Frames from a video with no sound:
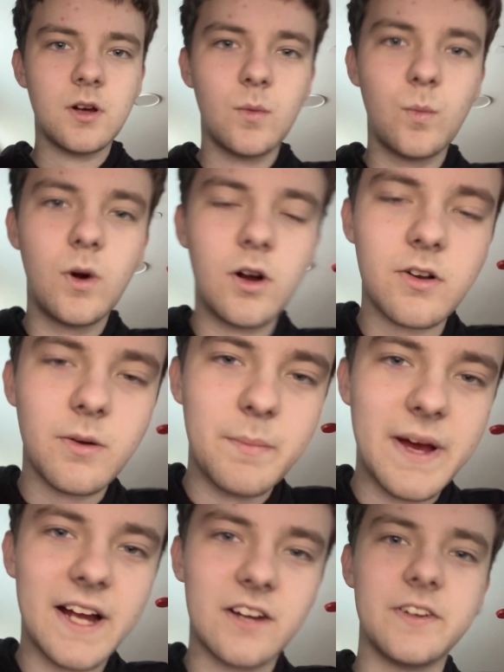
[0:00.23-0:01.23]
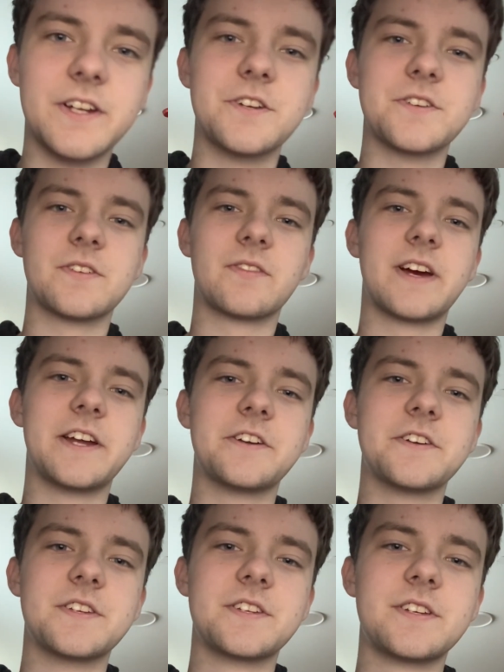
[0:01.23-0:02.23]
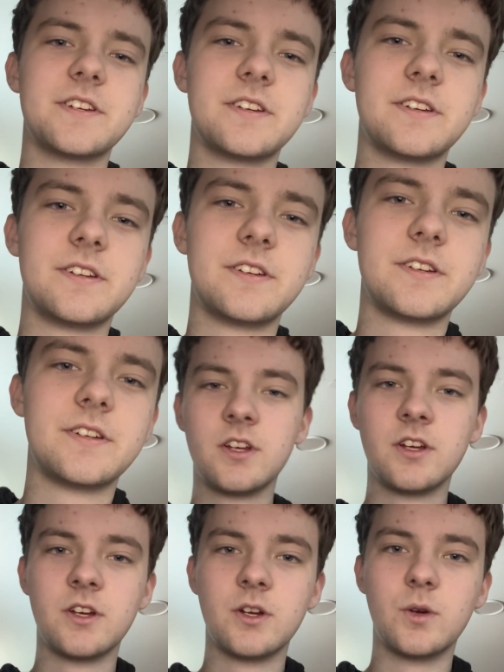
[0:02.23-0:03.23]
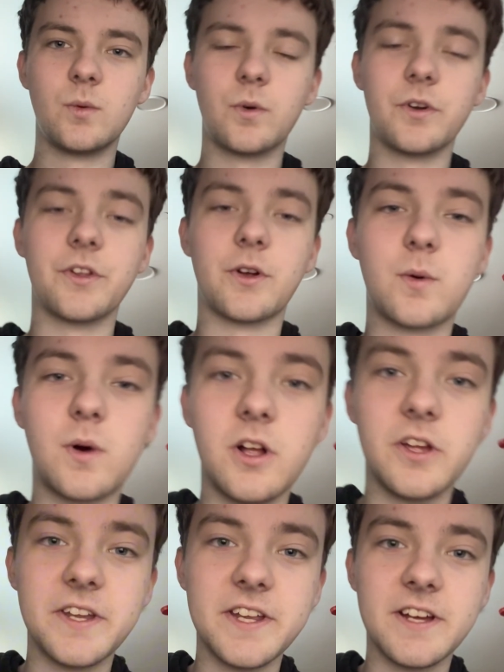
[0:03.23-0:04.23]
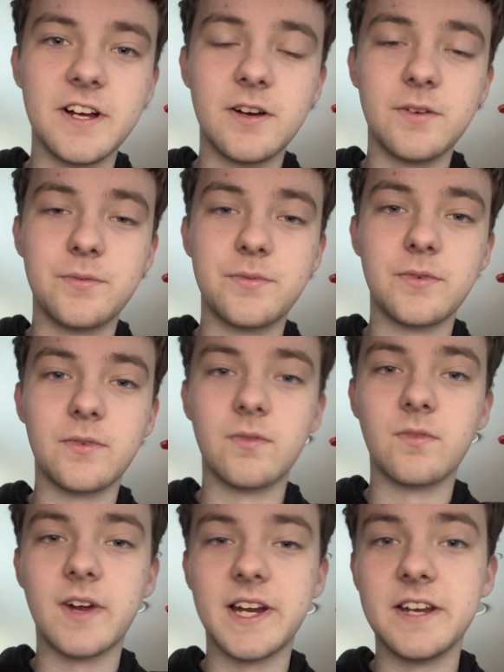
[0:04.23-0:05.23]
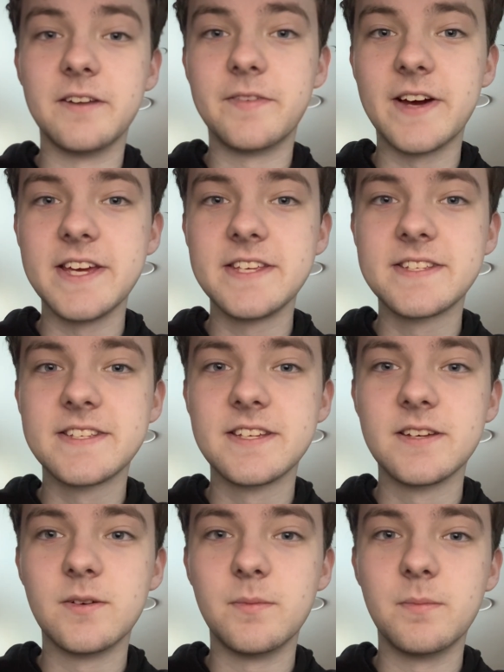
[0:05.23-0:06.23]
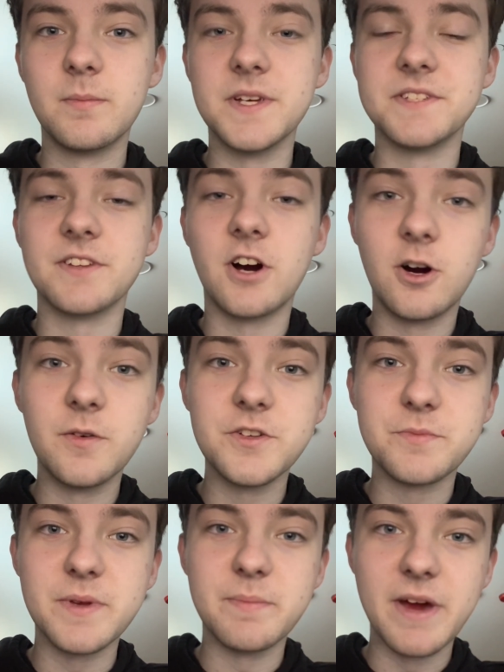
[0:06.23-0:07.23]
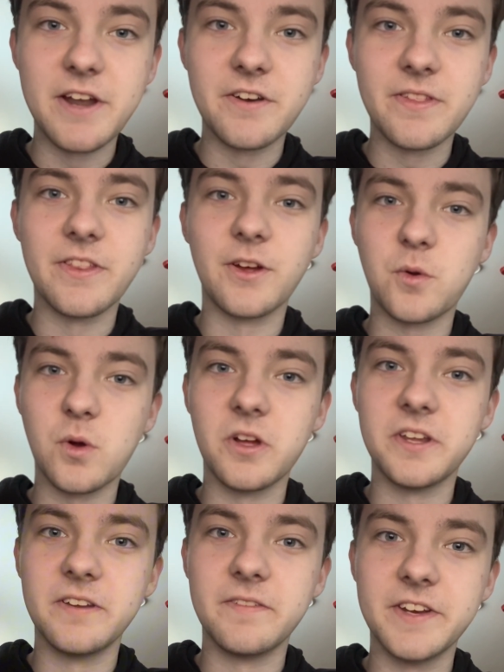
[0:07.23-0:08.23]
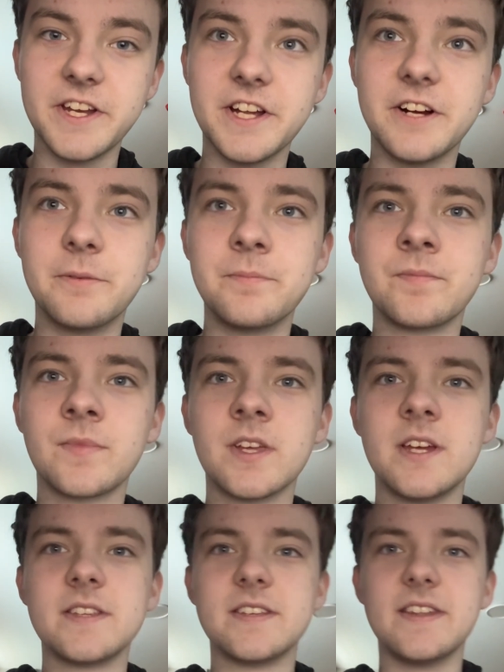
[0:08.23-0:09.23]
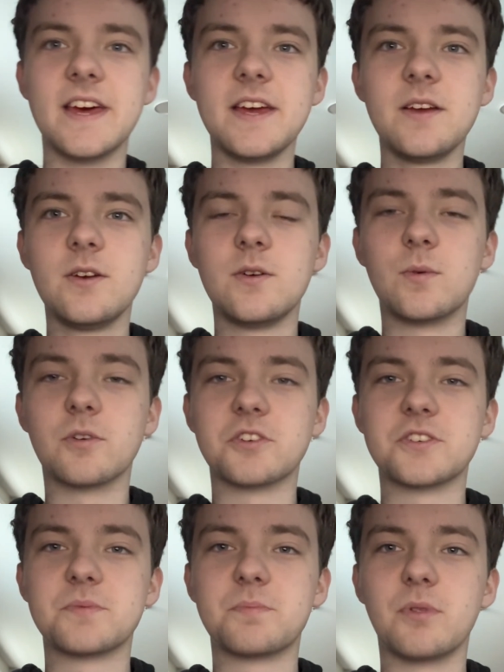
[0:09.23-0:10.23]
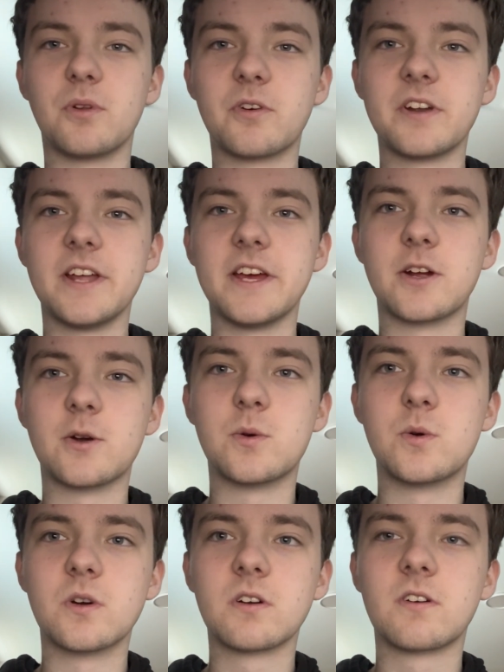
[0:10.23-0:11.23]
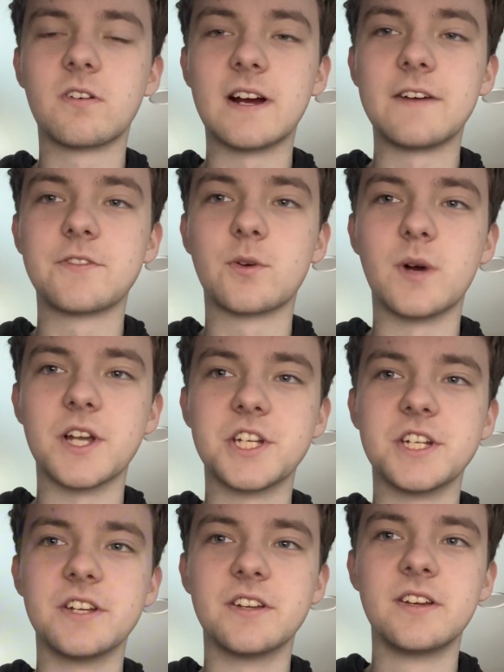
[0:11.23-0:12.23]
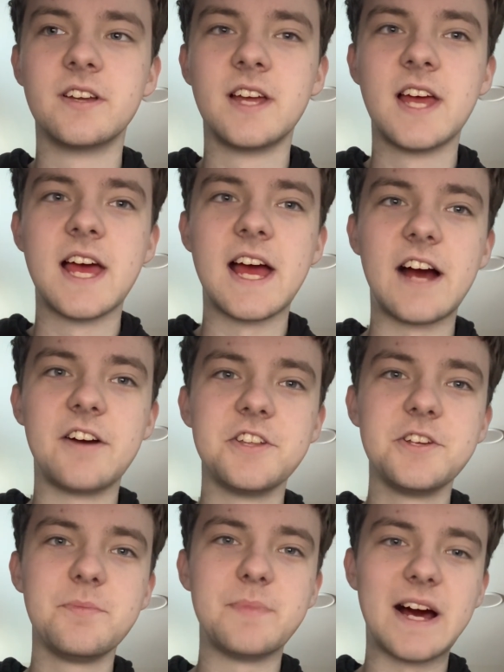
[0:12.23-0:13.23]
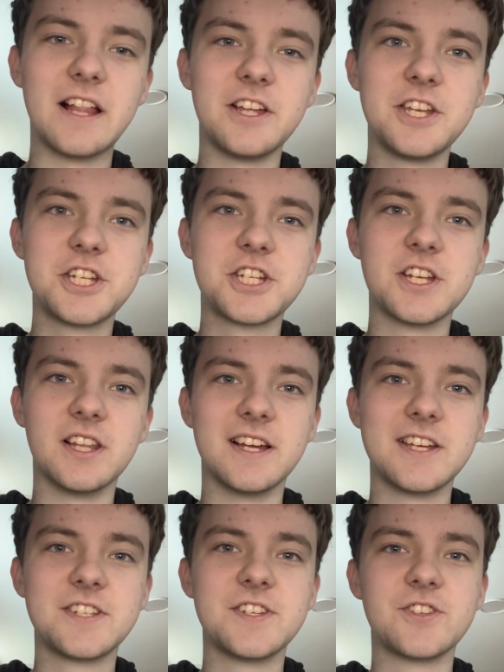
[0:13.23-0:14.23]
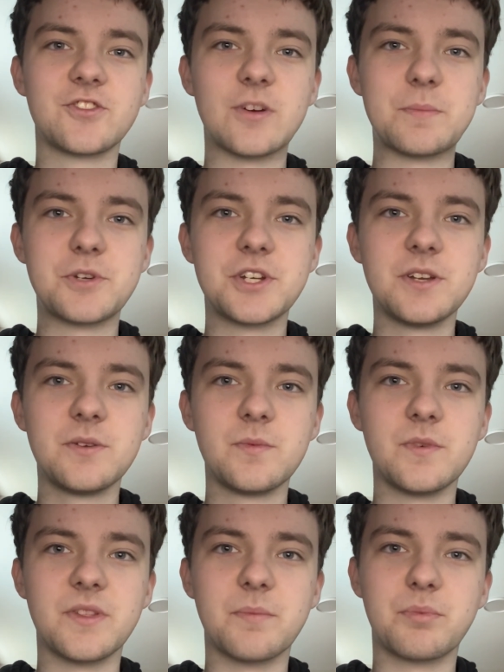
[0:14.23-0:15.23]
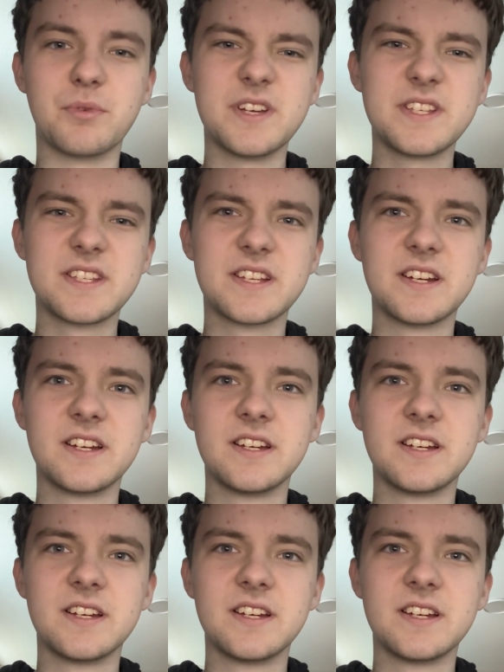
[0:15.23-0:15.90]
Welcome back, readers and writers, where the quality of writing device must always be better than the quality of the video. Today, we're exploring a core craft question. How do you balance less description with a brisk,